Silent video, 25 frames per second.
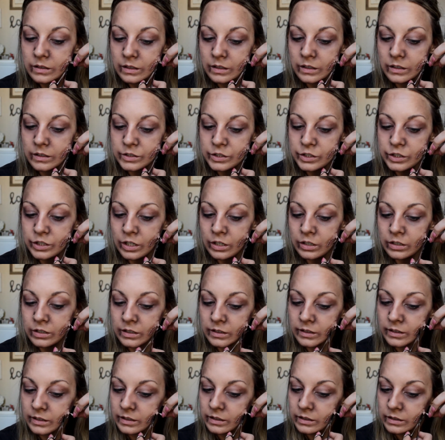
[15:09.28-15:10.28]
a chunk
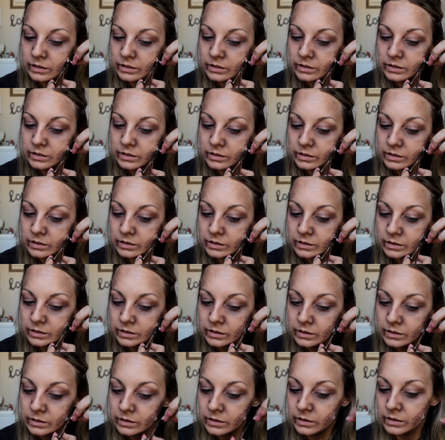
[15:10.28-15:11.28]
of this,
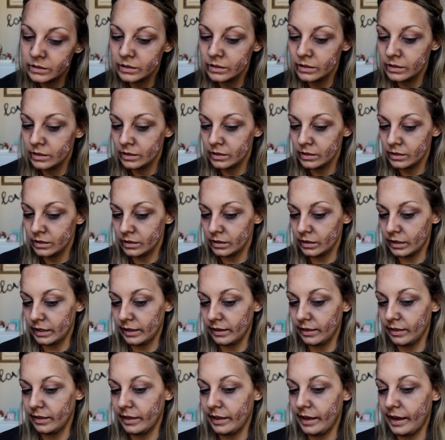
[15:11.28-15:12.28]

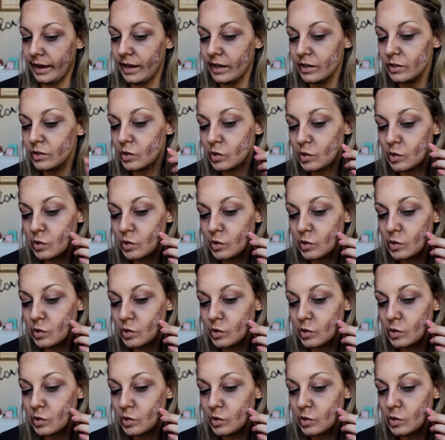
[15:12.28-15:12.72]
like that.